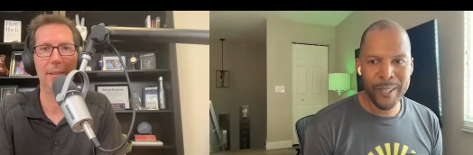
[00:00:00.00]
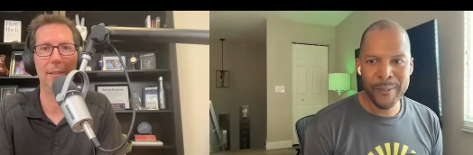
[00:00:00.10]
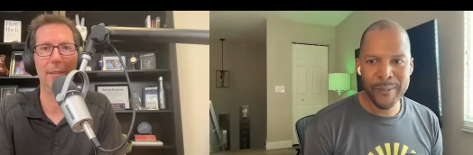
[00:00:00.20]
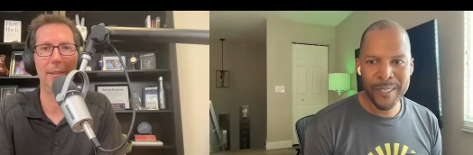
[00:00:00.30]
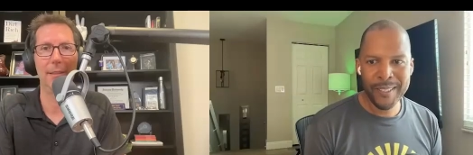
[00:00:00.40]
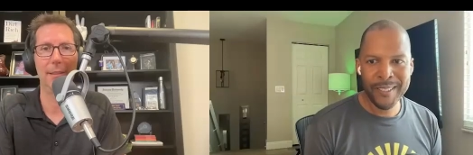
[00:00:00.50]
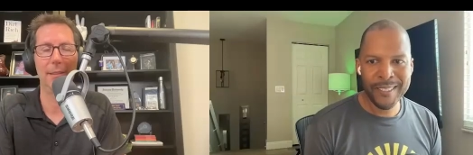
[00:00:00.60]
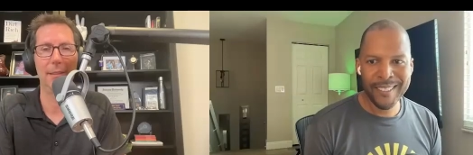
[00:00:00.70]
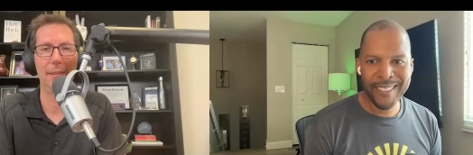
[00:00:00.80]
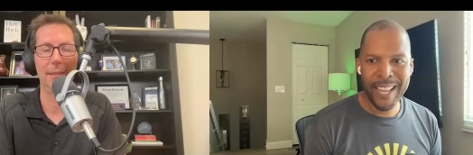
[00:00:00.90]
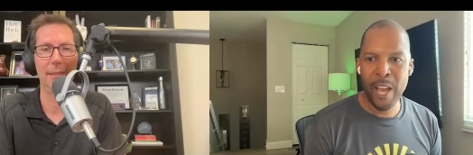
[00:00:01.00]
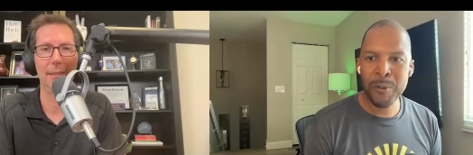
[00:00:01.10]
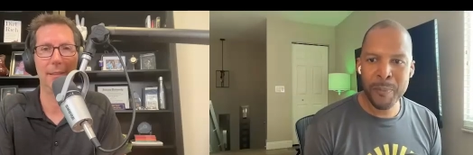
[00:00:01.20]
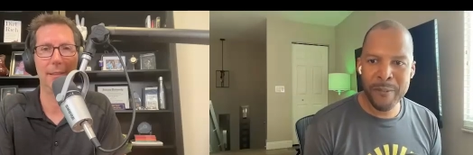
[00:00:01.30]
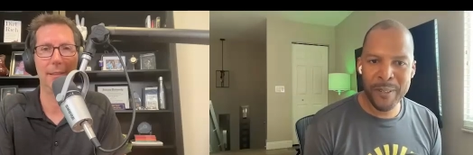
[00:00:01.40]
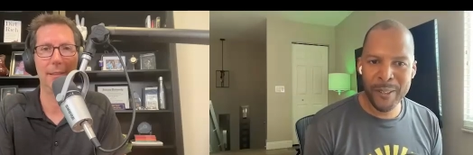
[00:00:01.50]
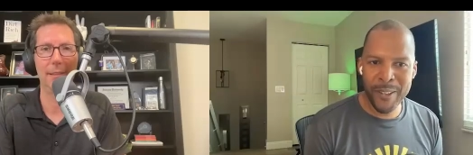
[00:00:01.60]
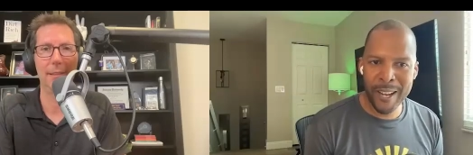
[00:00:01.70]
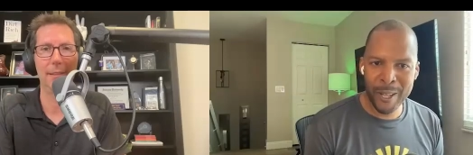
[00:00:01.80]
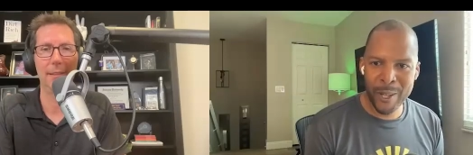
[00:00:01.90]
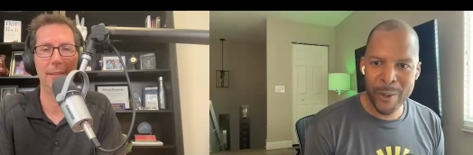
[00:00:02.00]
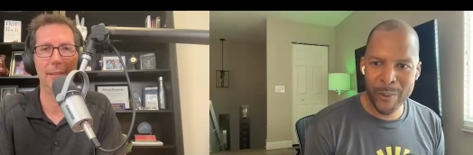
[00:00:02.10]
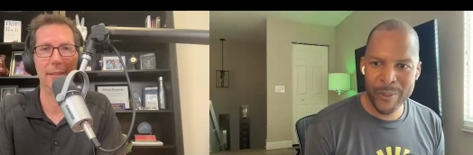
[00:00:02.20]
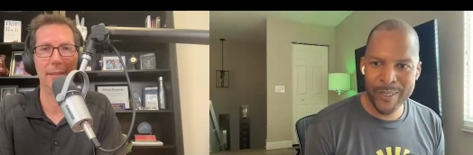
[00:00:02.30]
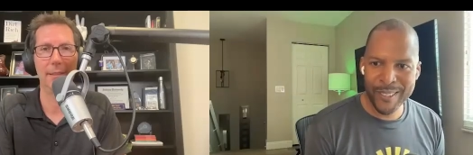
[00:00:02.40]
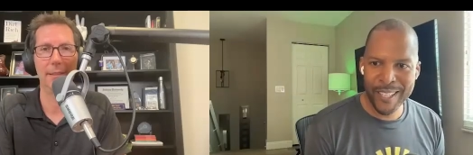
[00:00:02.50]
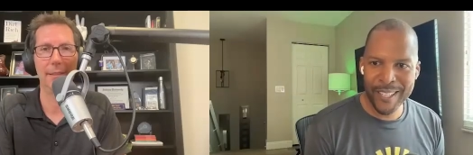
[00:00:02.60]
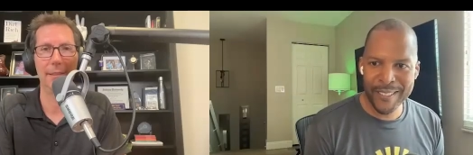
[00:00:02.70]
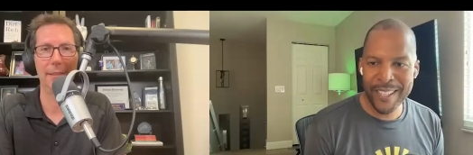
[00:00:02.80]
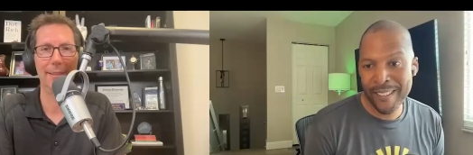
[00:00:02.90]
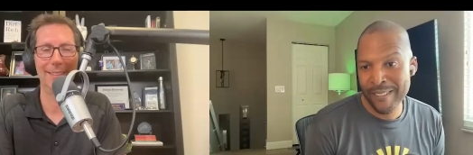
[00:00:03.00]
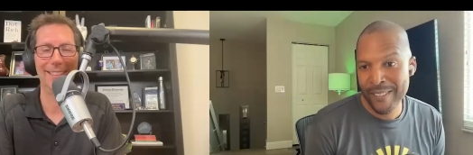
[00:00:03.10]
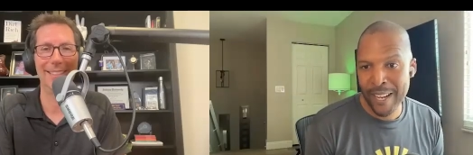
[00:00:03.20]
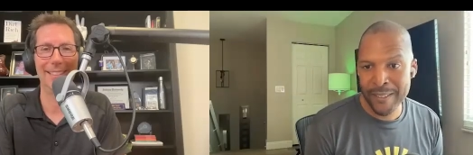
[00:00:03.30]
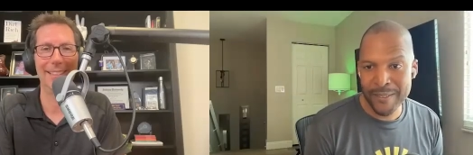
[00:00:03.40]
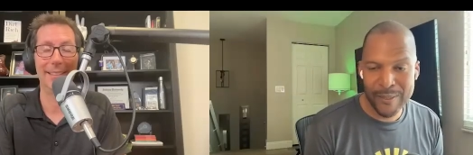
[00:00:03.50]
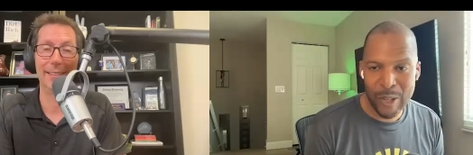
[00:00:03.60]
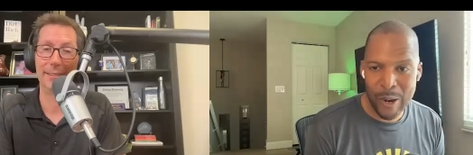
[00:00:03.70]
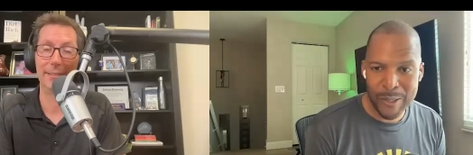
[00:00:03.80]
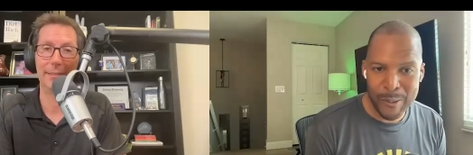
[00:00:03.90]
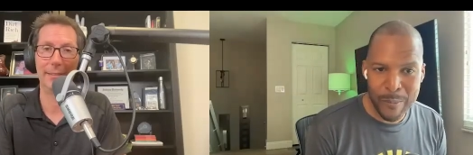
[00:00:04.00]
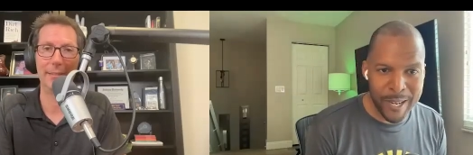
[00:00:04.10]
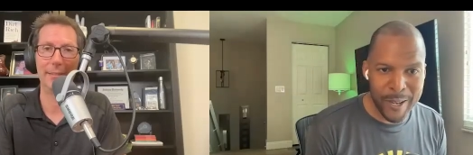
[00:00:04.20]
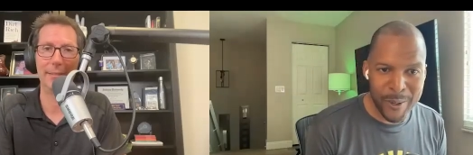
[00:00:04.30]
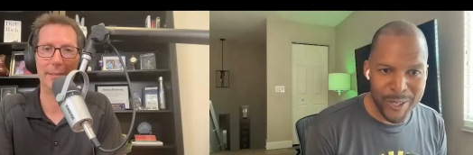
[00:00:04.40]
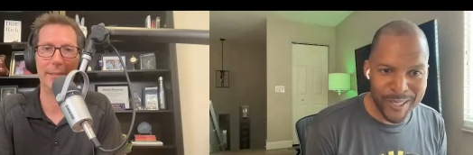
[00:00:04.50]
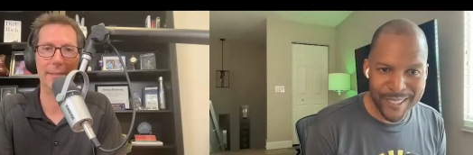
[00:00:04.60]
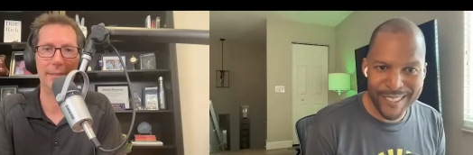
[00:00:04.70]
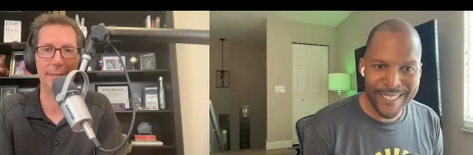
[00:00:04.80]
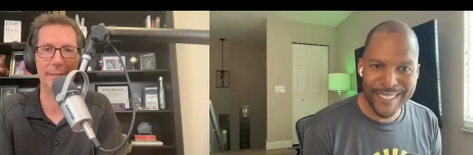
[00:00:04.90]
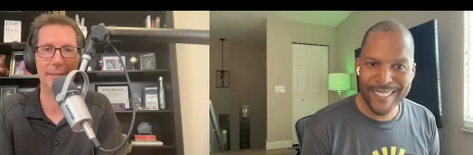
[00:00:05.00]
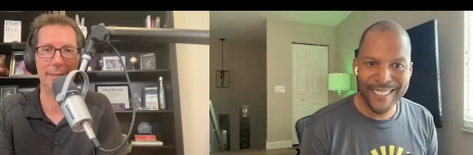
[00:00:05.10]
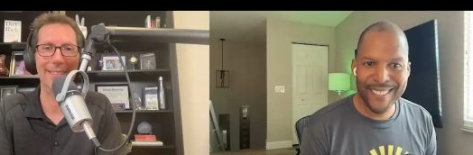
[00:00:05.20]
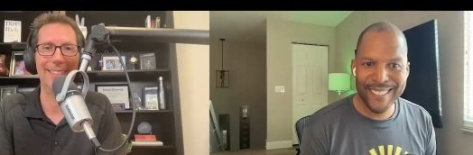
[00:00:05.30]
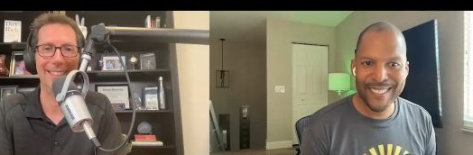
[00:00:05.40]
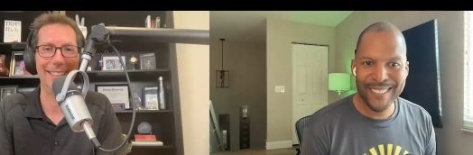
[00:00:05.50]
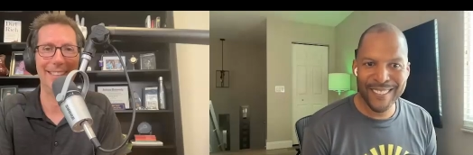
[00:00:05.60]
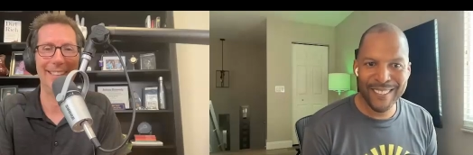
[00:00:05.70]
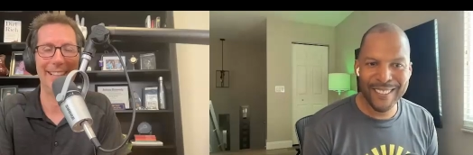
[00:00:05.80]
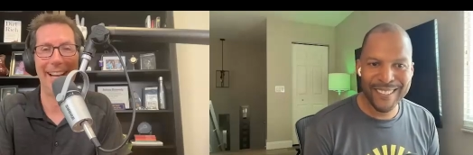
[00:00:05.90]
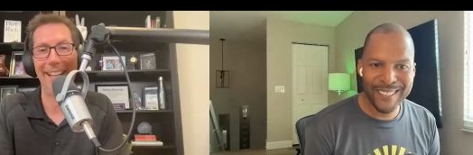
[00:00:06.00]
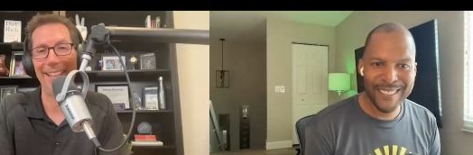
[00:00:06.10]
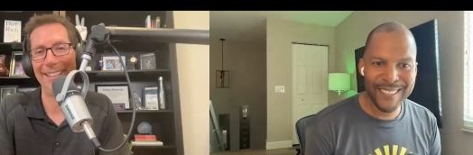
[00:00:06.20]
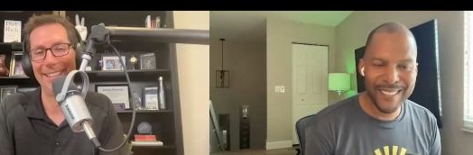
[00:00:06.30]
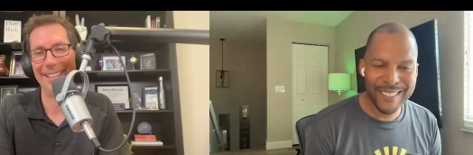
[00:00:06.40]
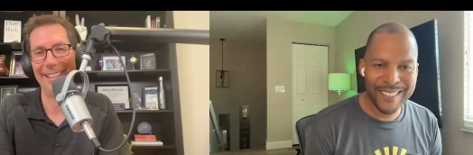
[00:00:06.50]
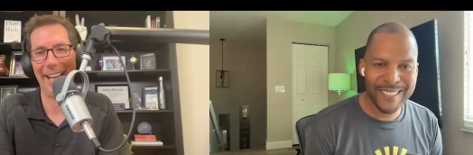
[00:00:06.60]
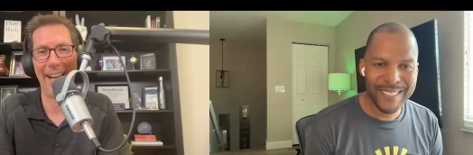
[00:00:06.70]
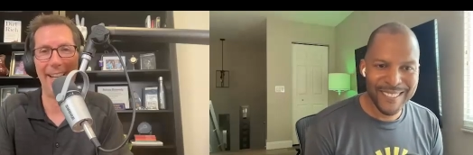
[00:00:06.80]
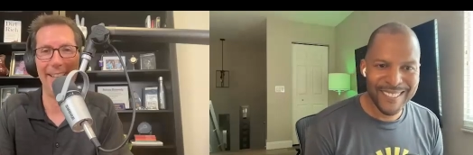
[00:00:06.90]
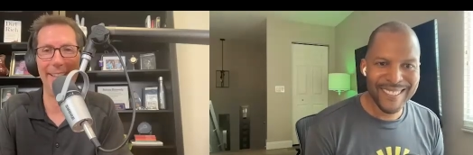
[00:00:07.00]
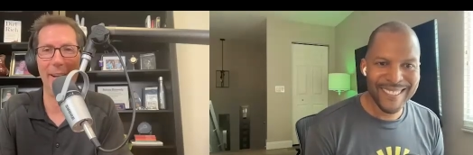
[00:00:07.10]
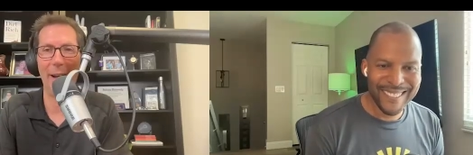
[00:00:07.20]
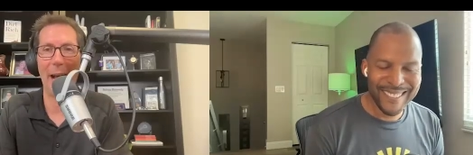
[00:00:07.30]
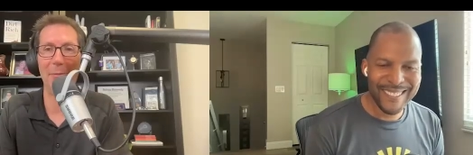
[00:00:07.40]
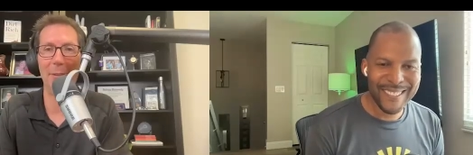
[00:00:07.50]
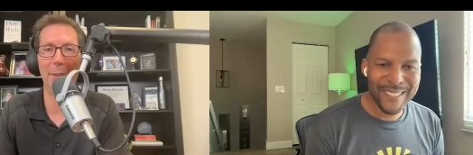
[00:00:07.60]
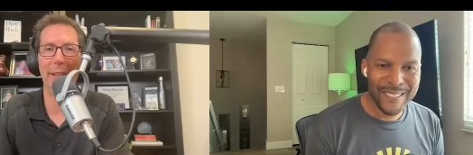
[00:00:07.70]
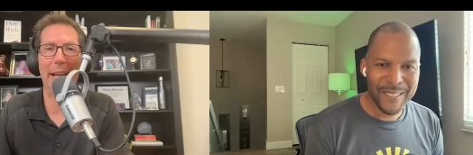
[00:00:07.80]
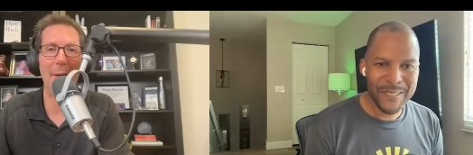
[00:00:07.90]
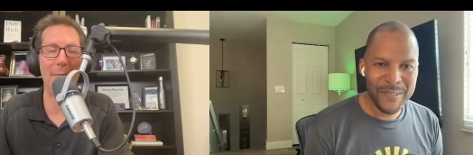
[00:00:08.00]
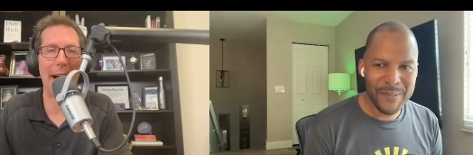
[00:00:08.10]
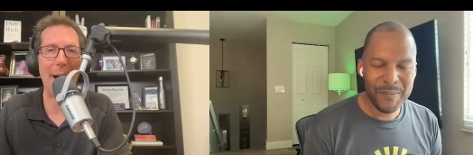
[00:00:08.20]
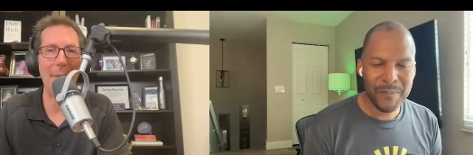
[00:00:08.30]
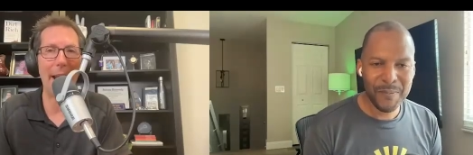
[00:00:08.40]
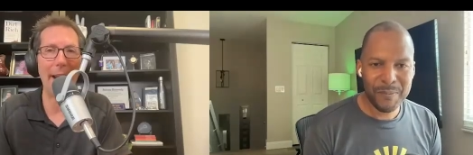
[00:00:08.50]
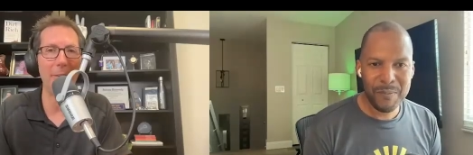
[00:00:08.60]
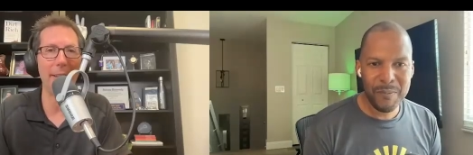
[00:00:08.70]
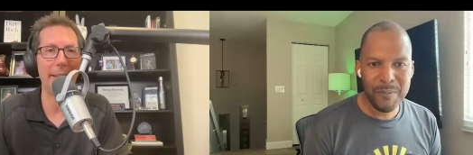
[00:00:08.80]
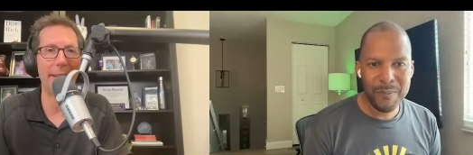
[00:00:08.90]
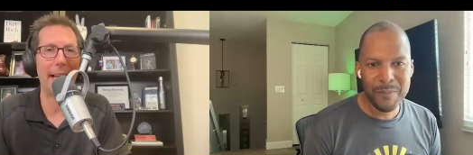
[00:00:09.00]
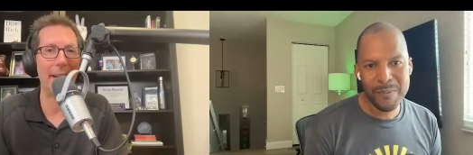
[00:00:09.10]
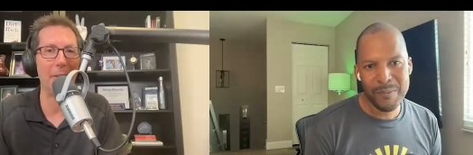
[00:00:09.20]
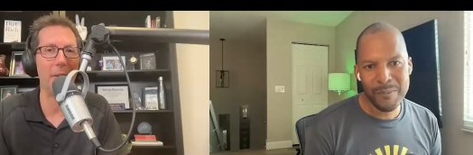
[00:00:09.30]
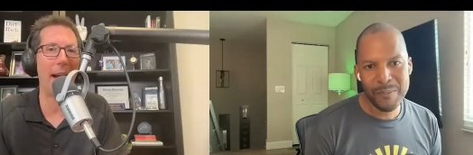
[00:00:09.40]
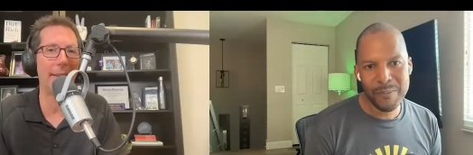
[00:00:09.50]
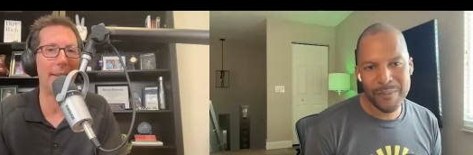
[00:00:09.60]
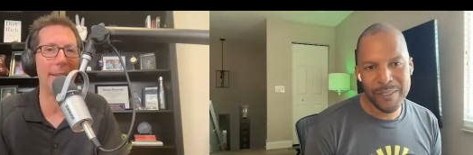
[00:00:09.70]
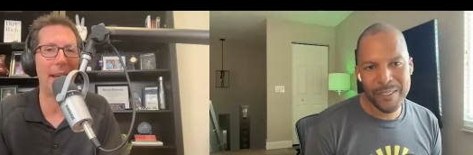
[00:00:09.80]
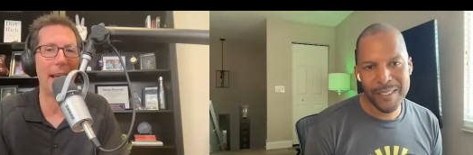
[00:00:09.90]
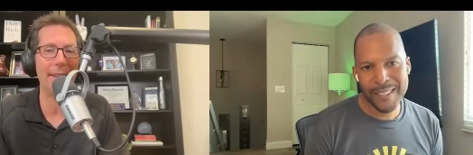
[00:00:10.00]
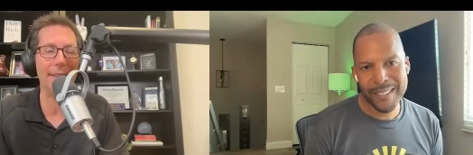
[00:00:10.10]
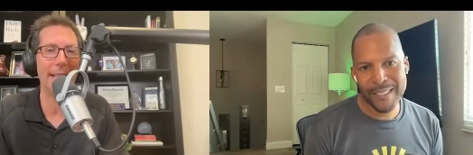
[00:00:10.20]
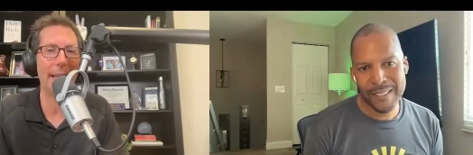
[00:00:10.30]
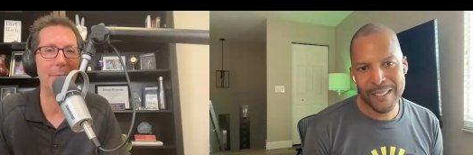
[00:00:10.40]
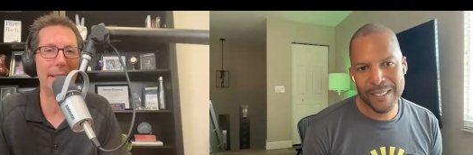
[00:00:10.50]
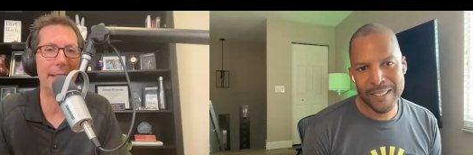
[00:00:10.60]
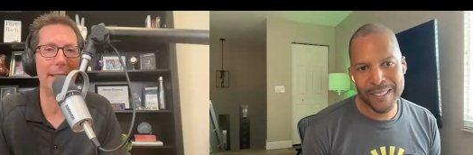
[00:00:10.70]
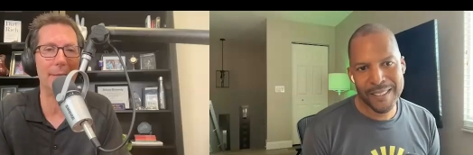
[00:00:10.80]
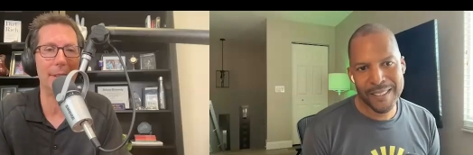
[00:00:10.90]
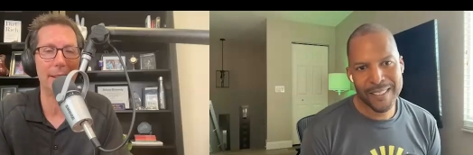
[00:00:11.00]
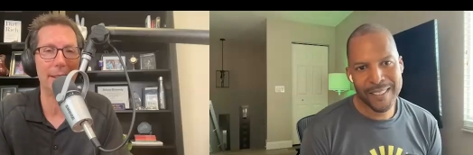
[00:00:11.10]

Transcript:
Speaker 1: you know, it helps me feel not alone, you know, and I talk to my coaches.
Speaker 2: Yeah. Yeah, no, absolutely. I'm I'm actually kind of shocked that you've had the same team